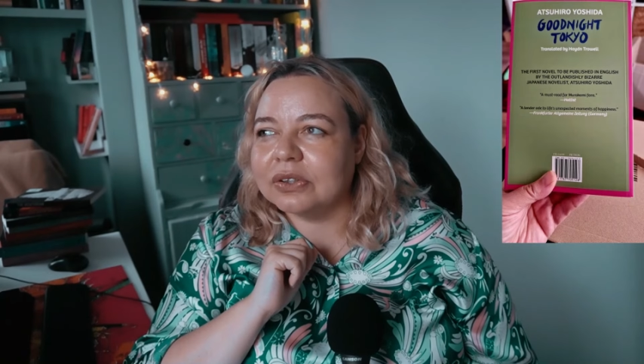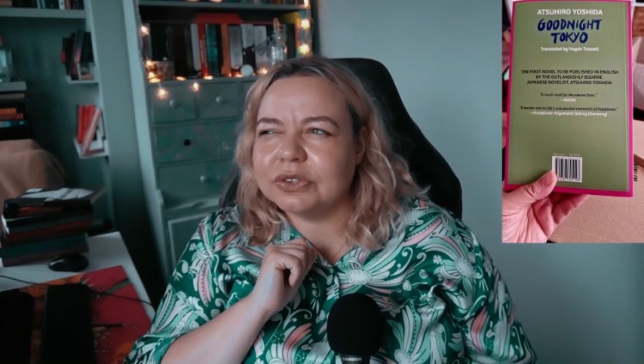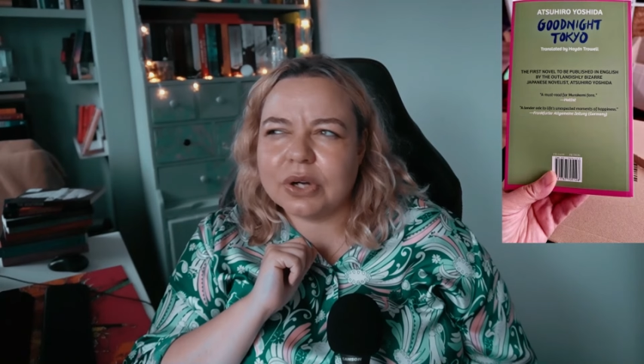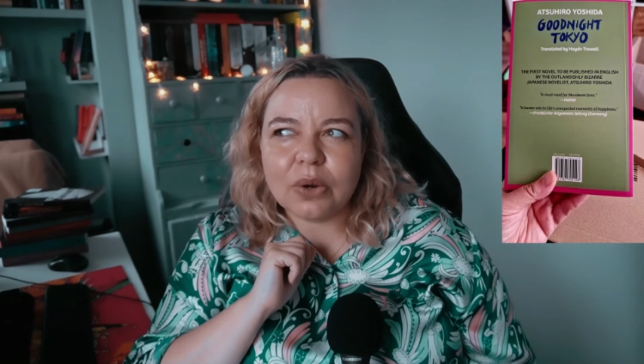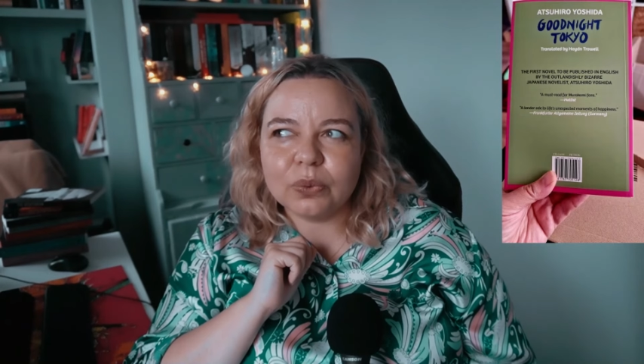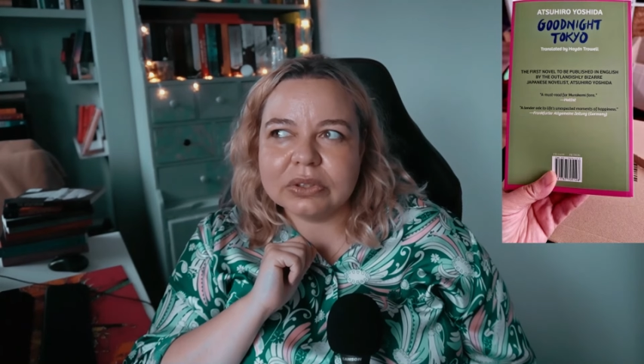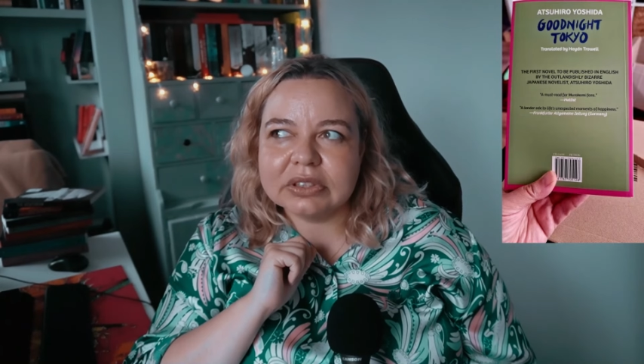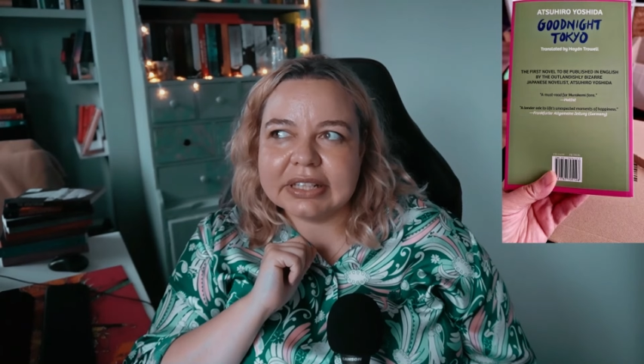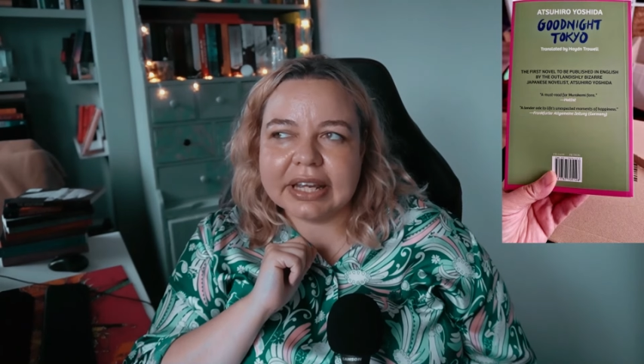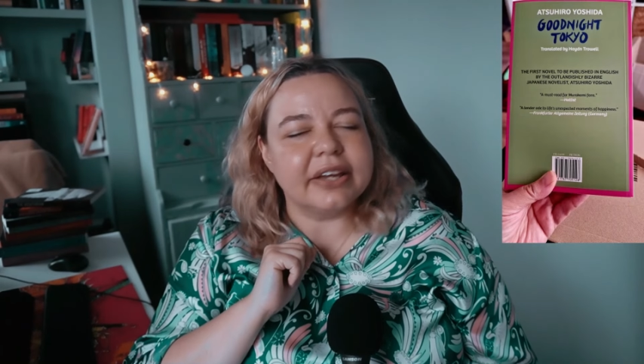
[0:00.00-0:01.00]
Trowell?
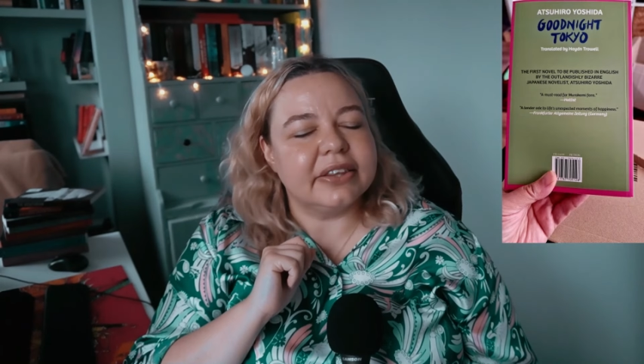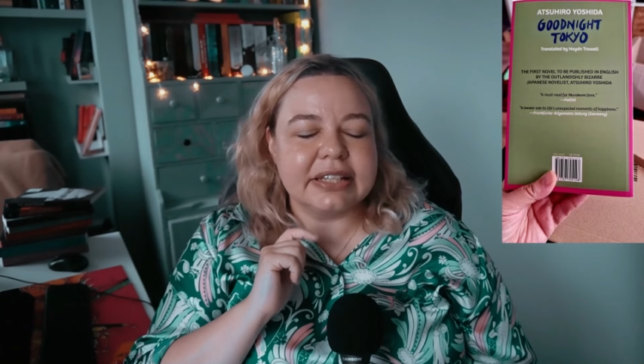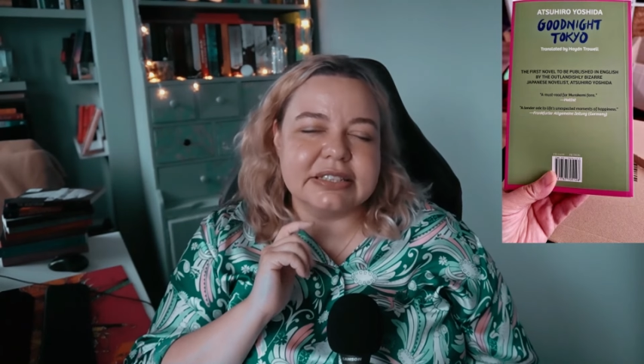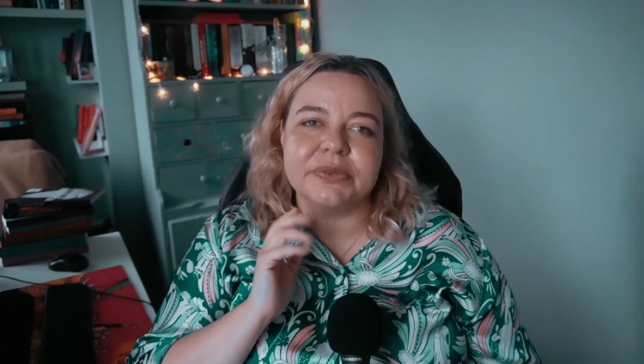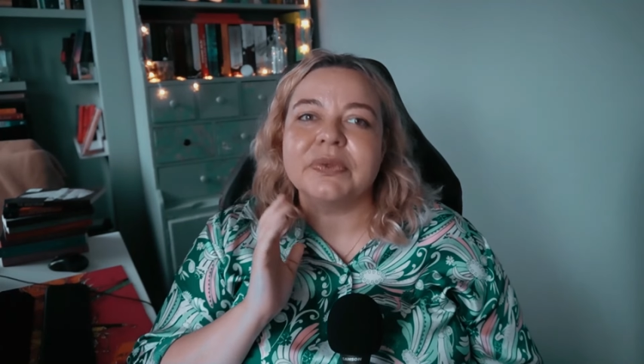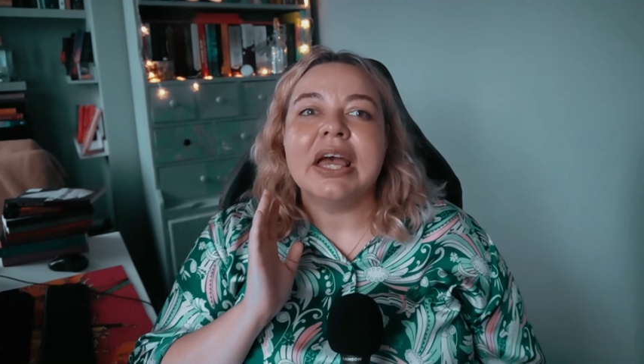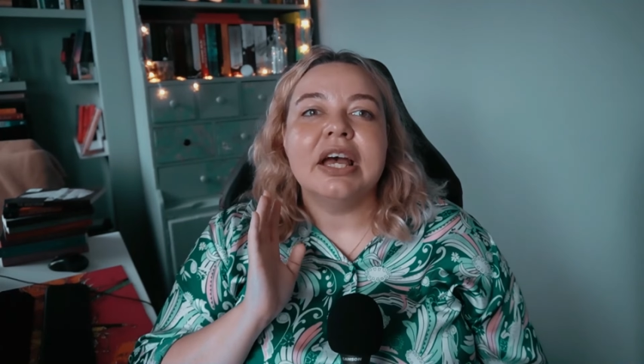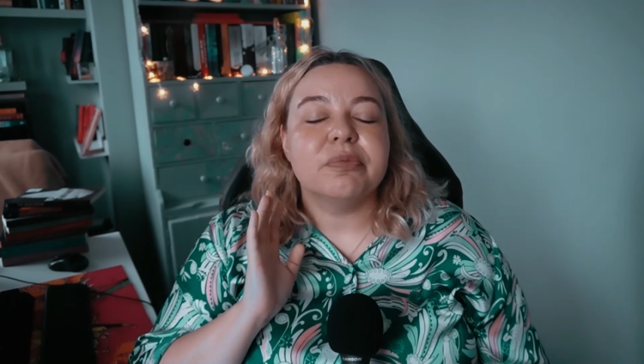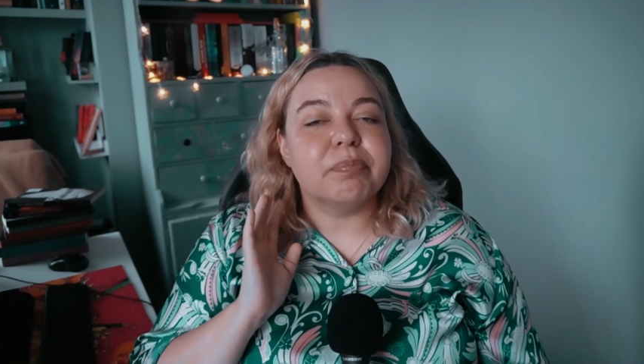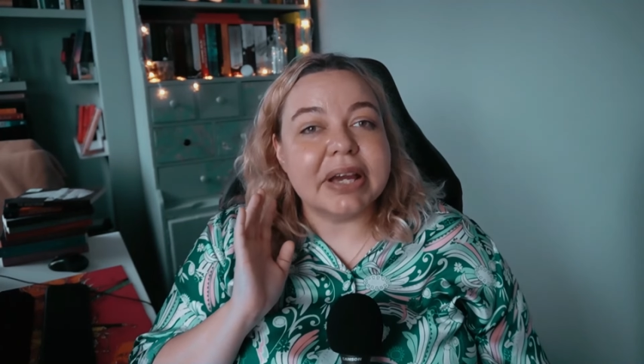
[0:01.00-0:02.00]
Yeah, I think so.
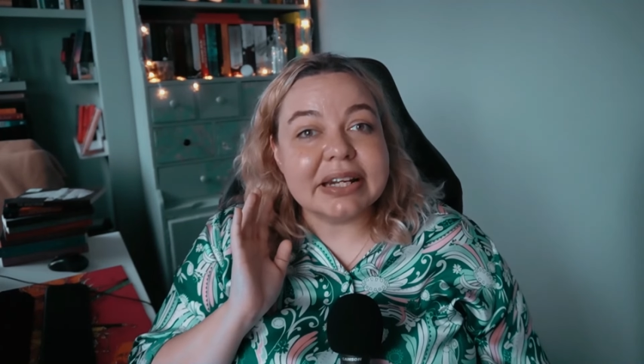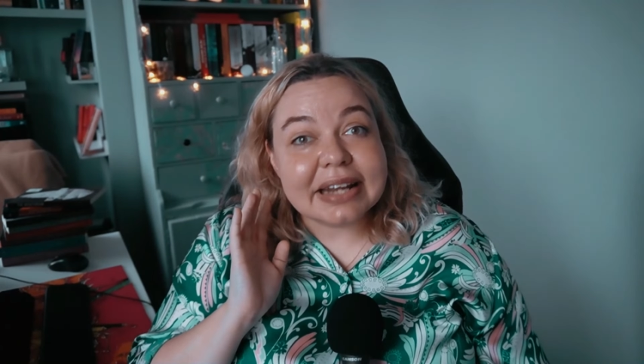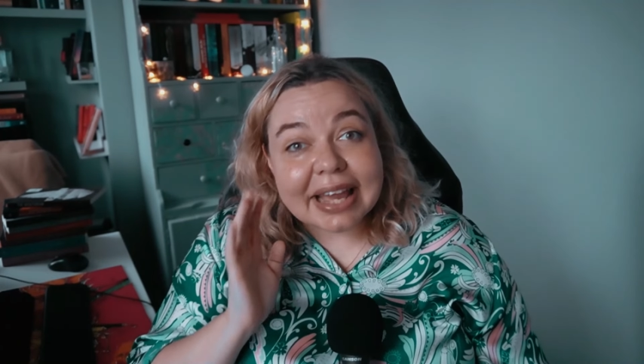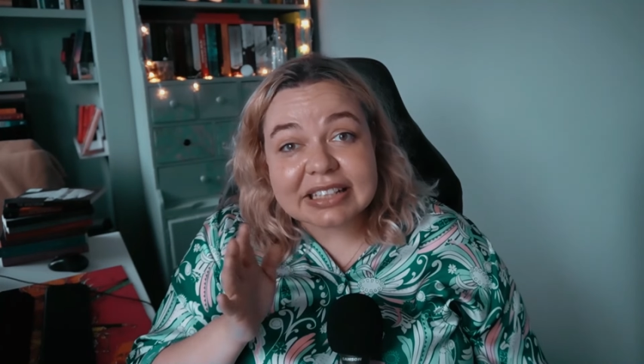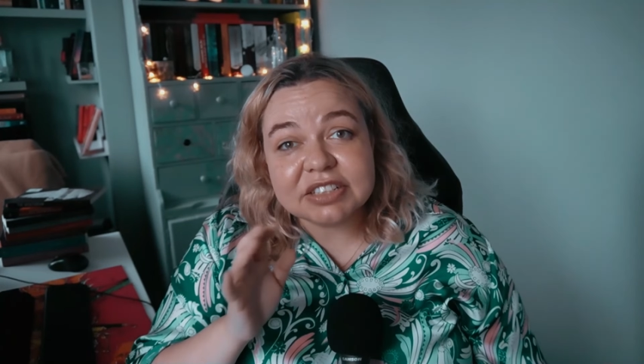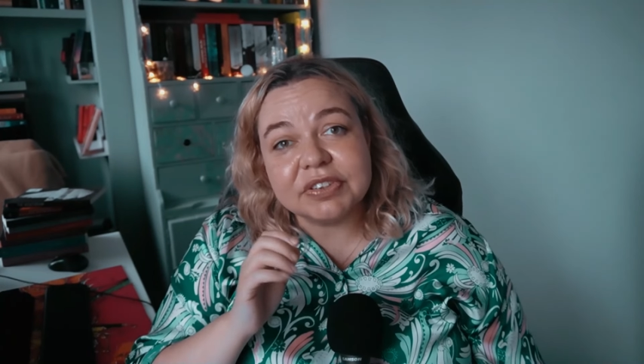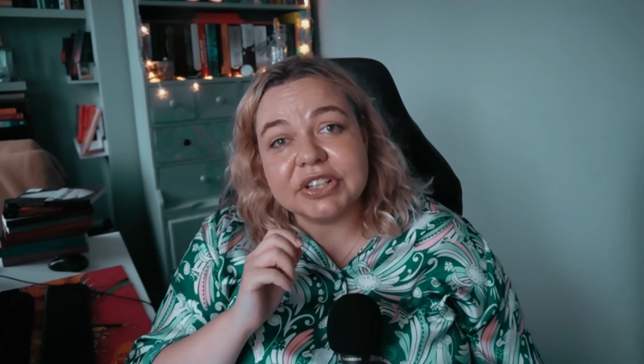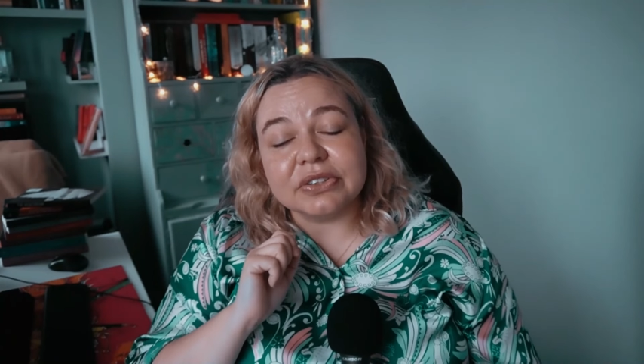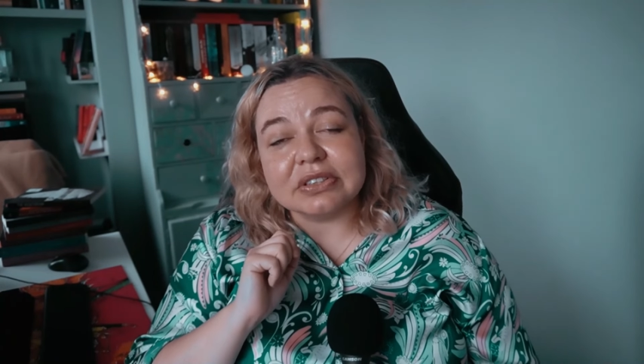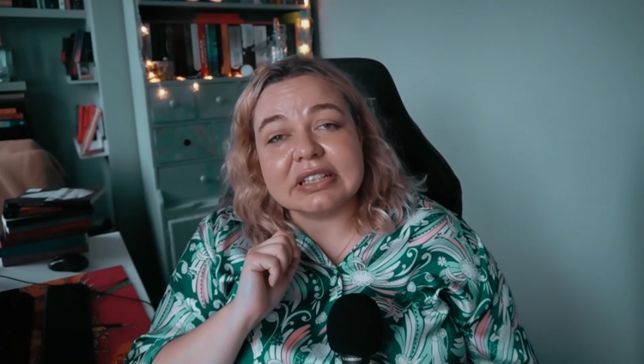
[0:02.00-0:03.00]
My next
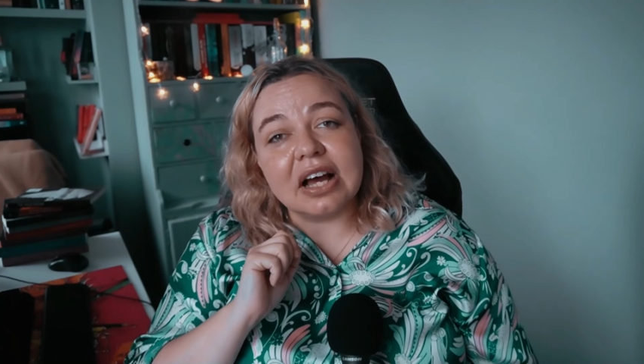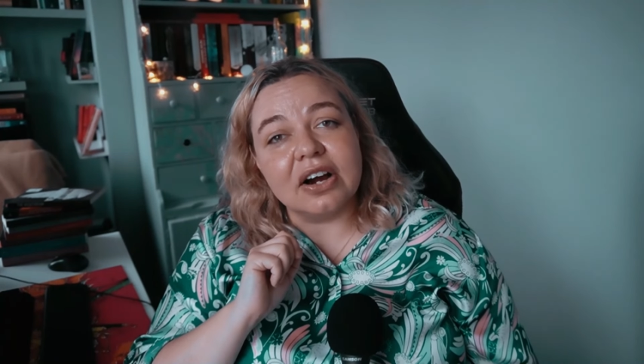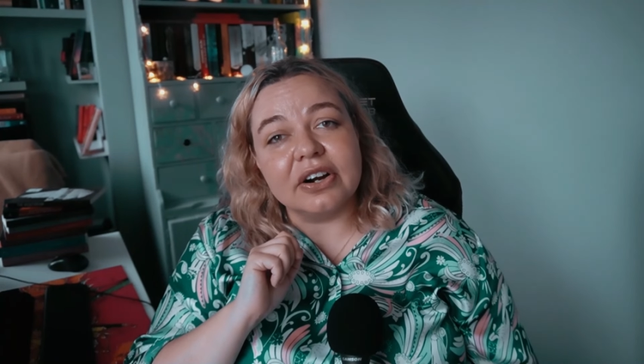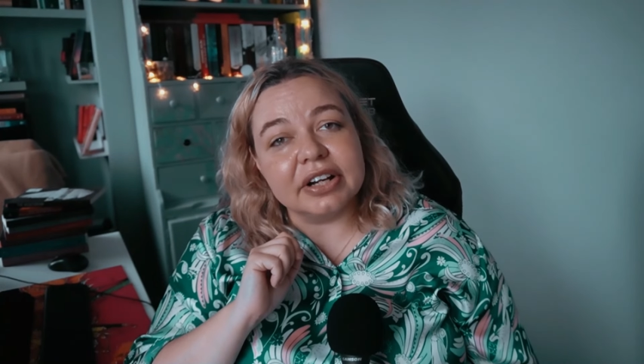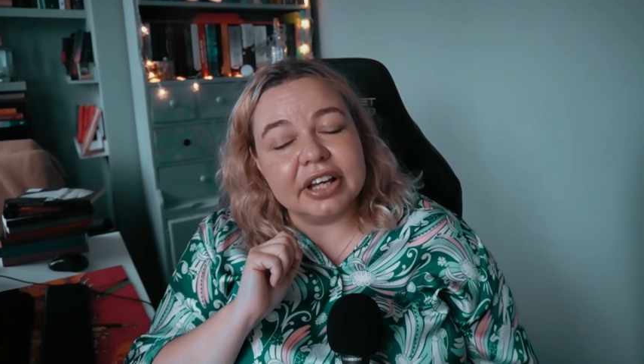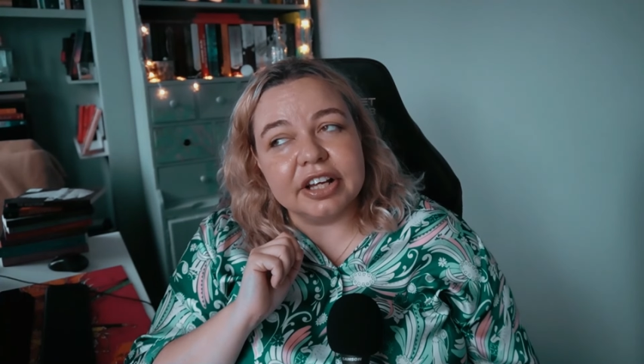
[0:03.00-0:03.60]
videos are